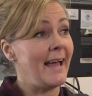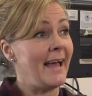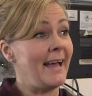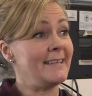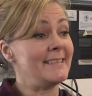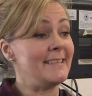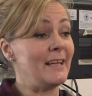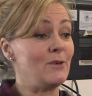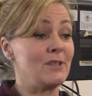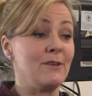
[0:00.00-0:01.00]
and
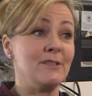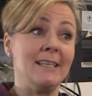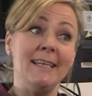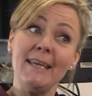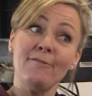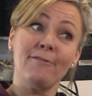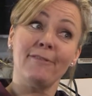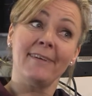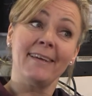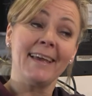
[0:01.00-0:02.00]
then I was going to
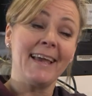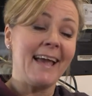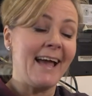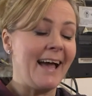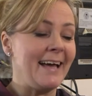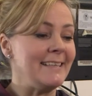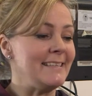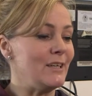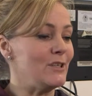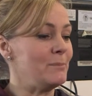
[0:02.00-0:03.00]
leave,
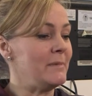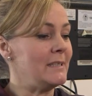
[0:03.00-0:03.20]
and he asked me